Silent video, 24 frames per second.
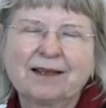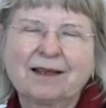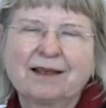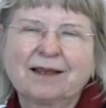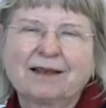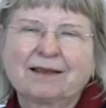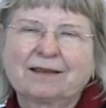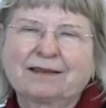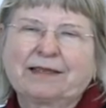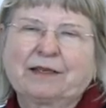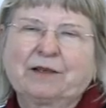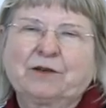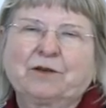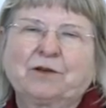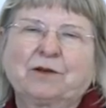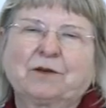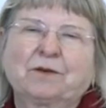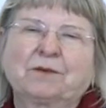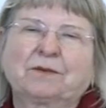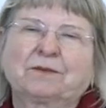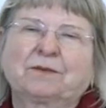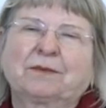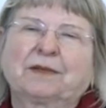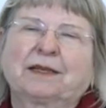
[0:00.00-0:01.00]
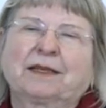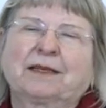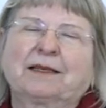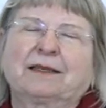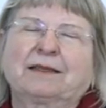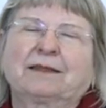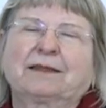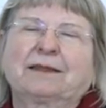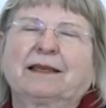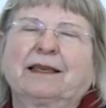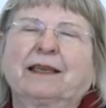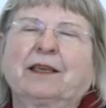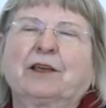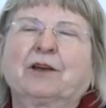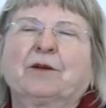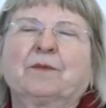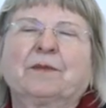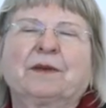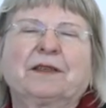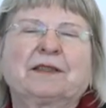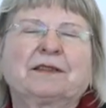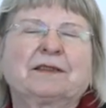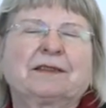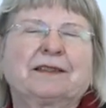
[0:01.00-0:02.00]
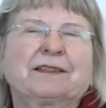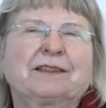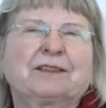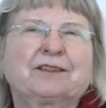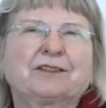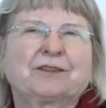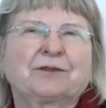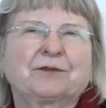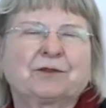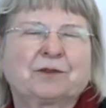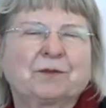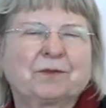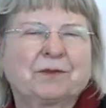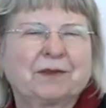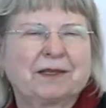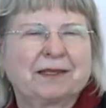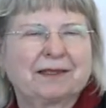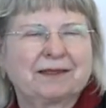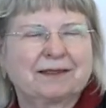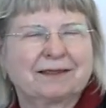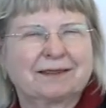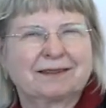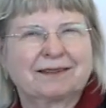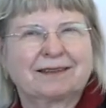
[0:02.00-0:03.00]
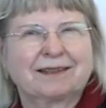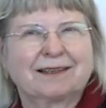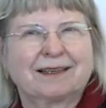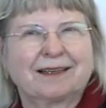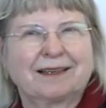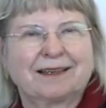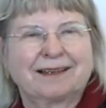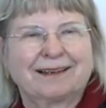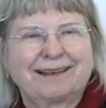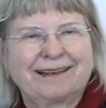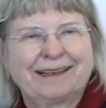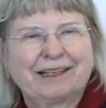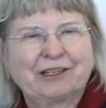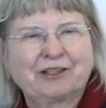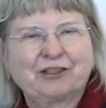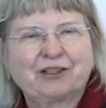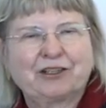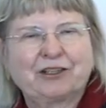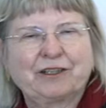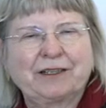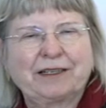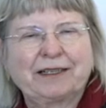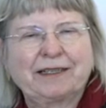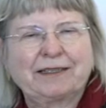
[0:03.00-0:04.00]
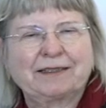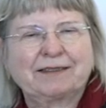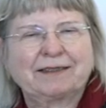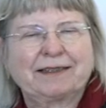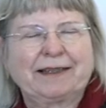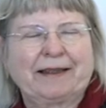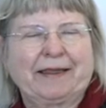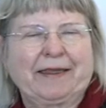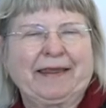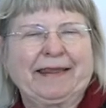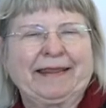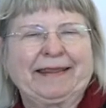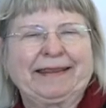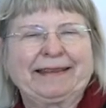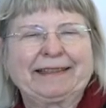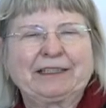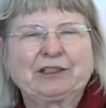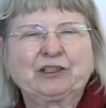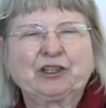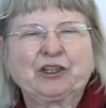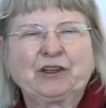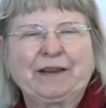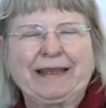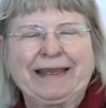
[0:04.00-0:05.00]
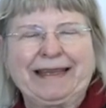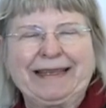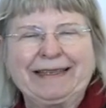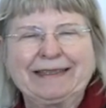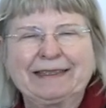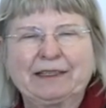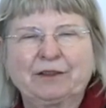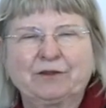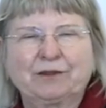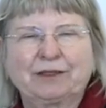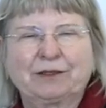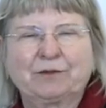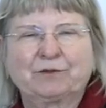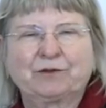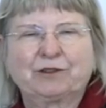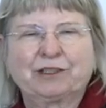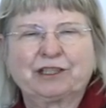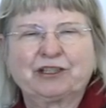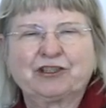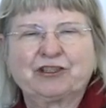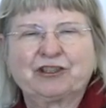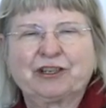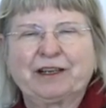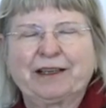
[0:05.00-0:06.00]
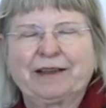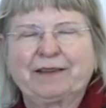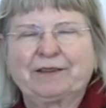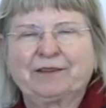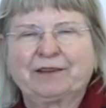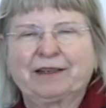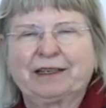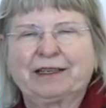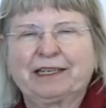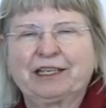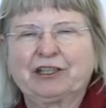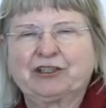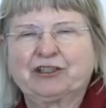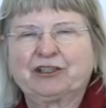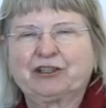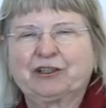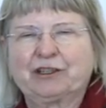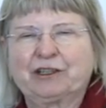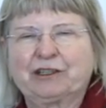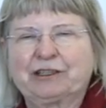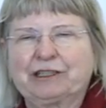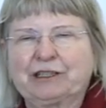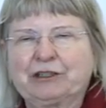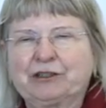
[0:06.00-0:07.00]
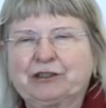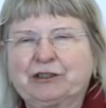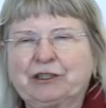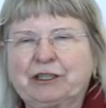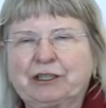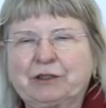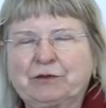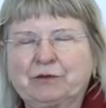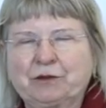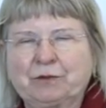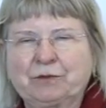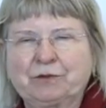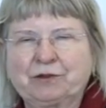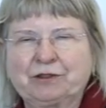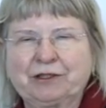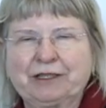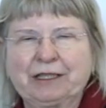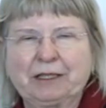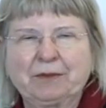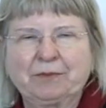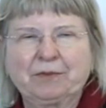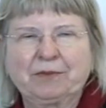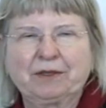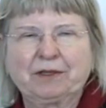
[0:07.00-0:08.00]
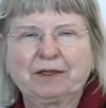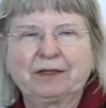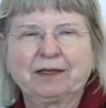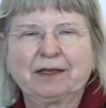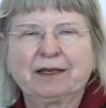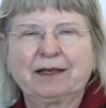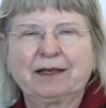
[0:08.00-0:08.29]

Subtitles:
So my take-home message from this lecture is that it is not easy to differentiate radiation necrosis from treatment